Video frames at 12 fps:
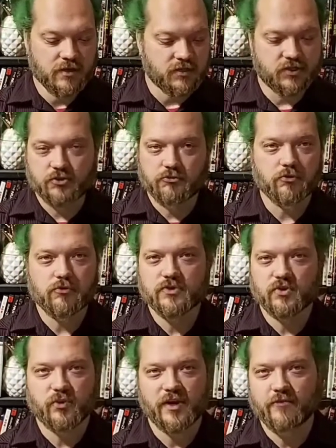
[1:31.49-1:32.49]

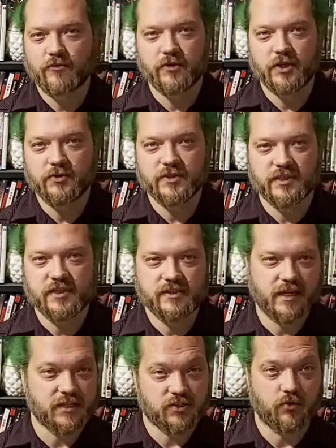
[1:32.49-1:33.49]
screws or whatever they're using these
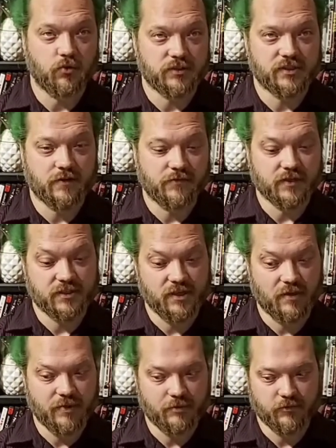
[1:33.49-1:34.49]
days to hold stuff in to
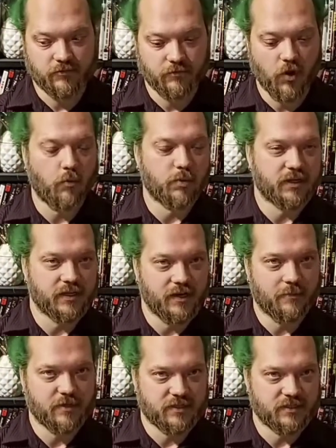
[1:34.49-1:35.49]
stop people from opening it
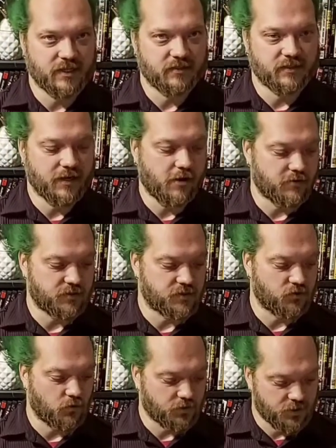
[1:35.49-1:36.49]
up and stealing it out of the
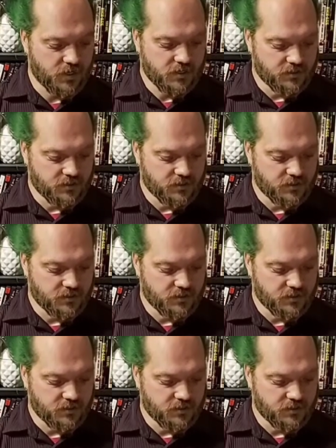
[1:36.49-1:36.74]
stores,